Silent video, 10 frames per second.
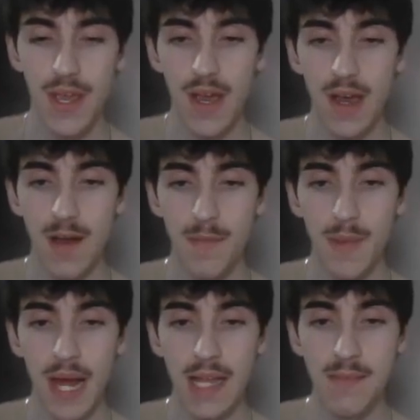
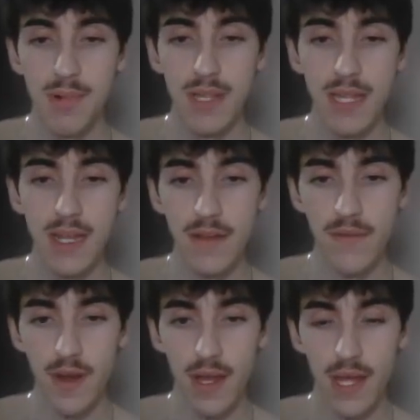I
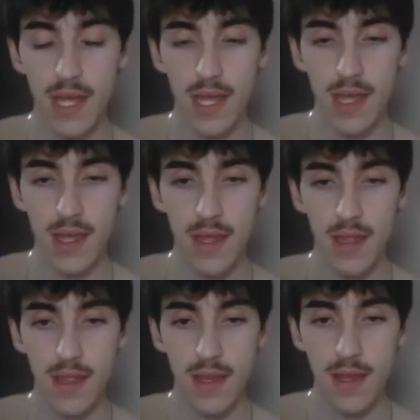believe
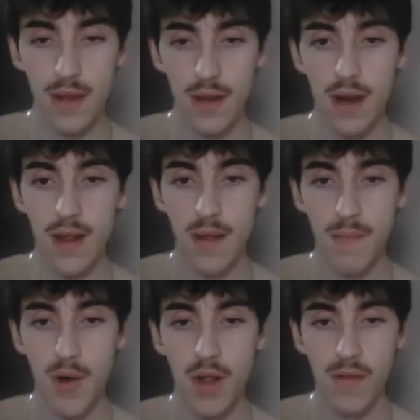
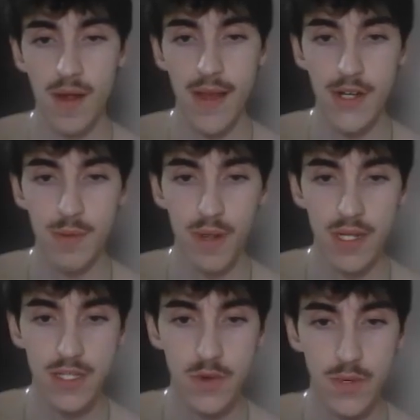Poliwrath actually probably
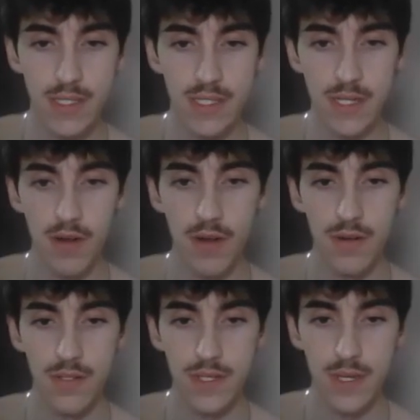still wins the
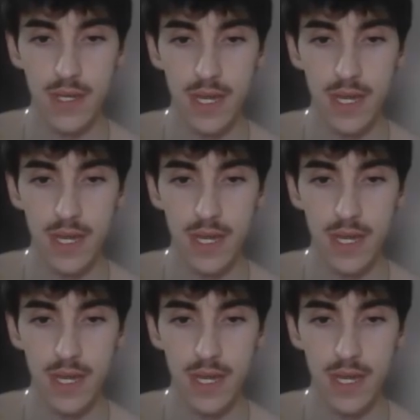zeros.